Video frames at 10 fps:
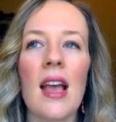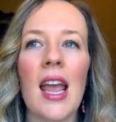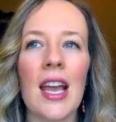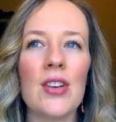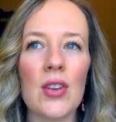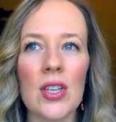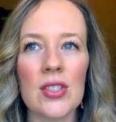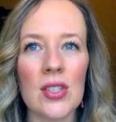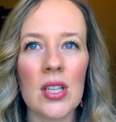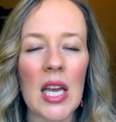And you're
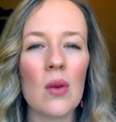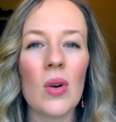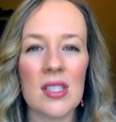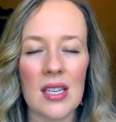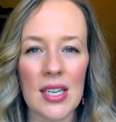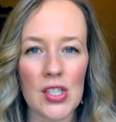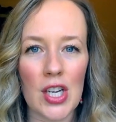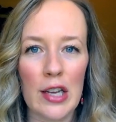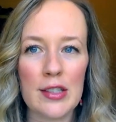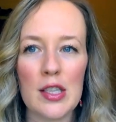also like, what's
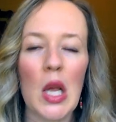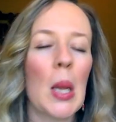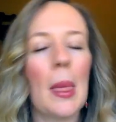nightshades?